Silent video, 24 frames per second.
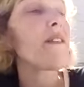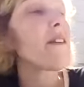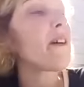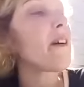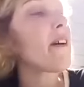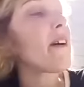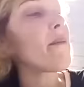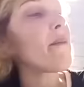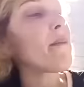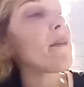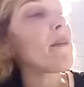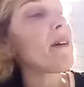
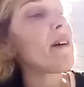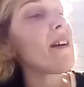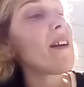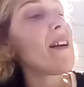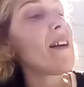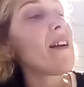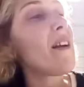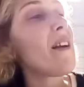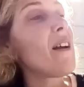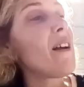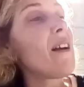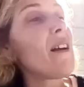I'm
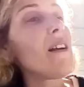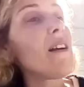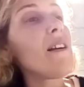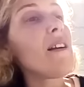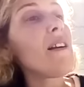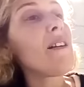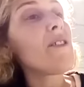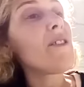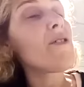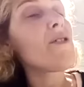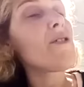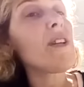
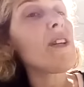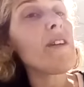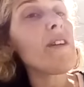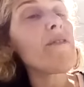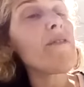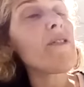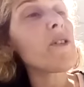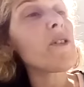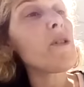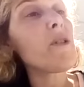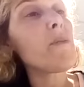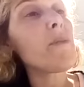
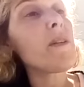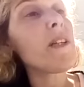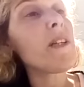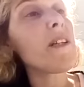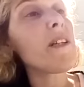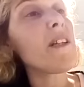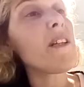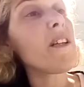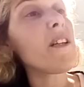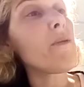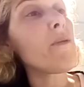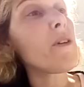grateful to be
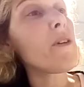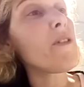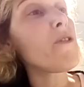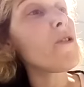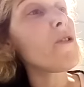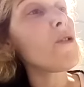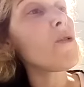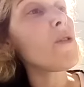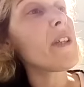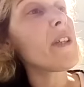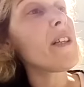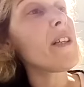here with
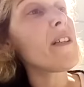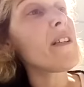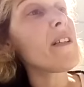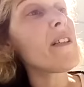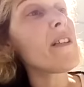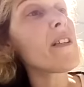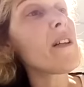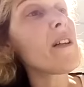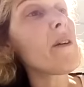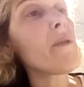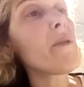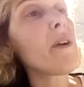you
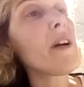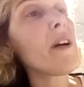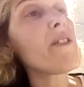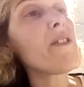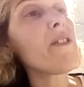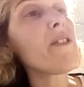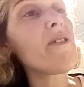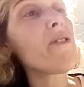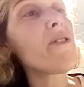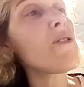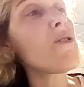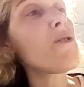ladies.
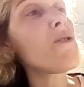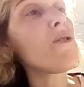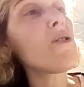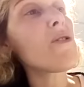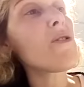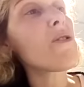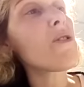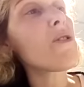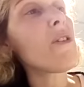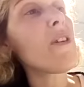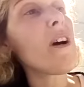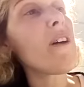You
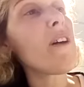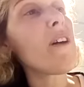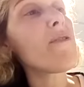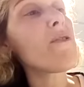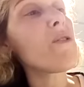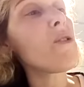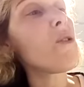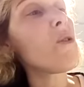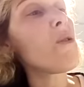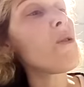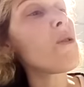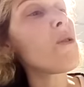still have
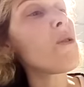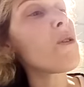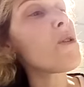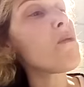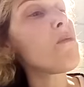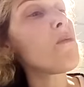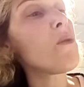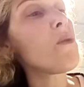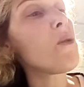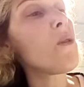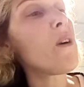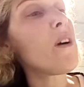loads
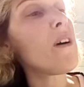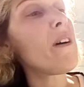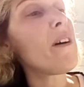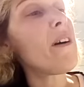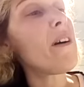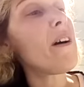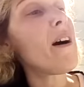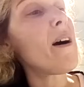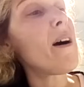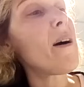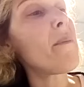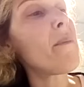more
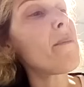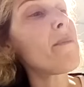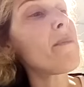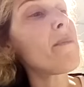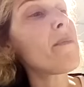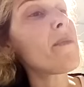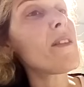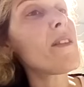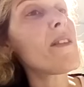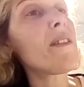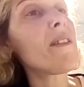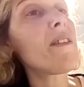
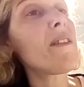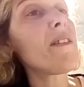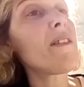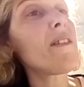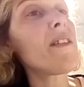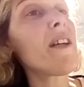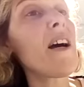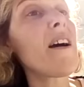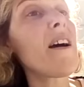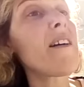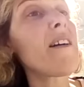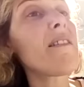
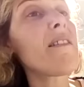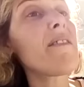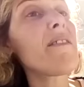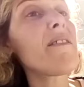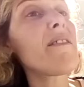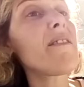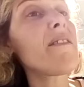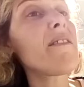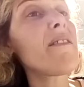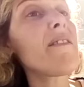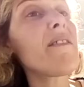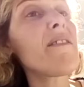to
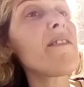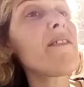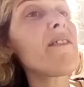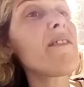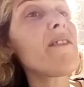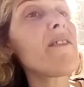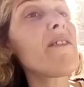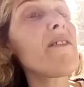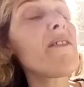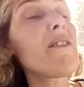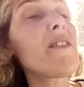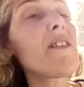
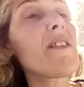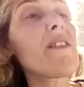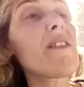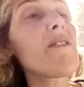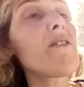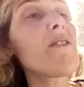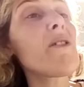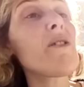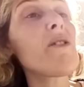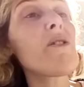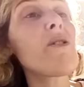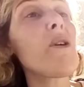
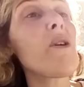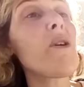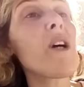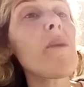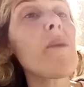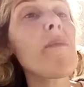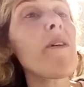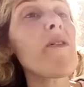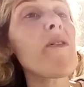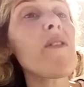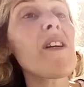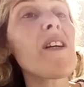talk
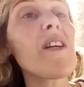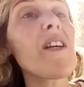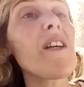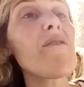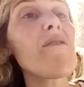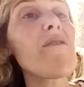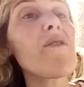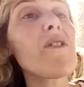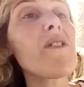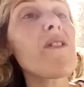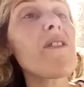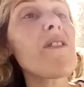about the
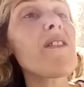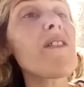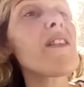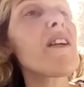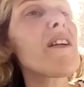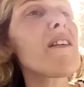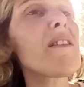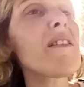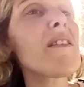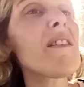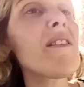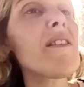gifts. It
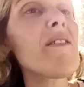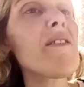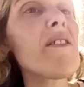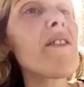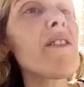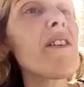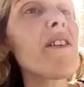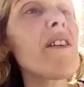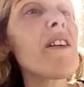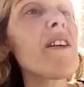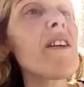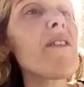says that
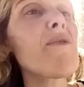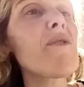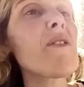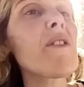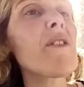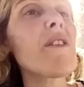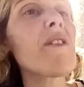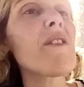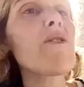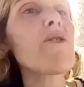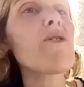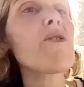the
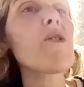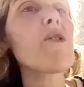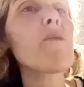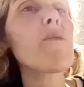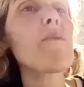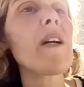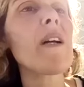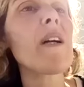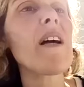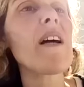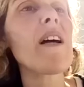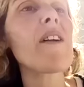gifts are a
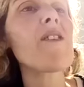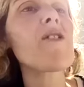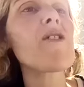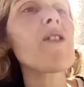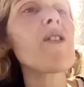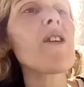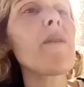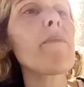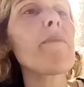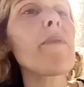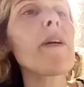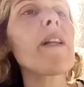
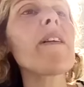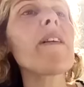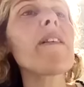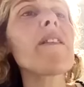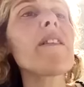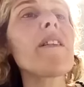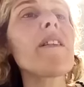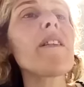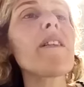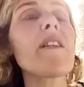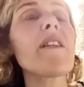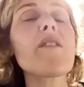supernatural
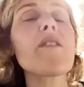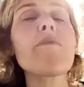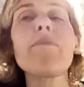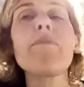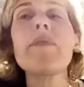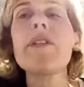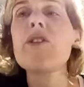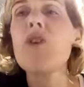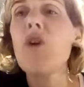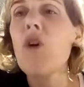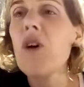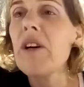ability that's
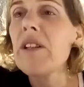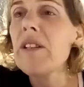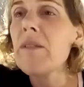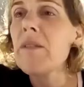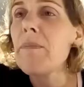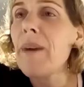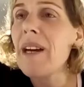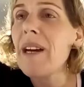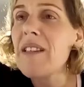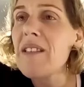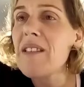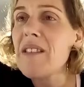beyond
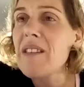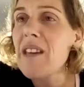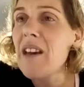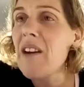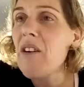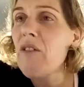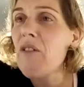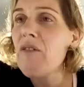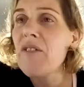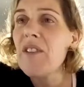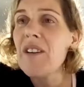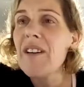
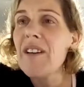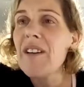myself.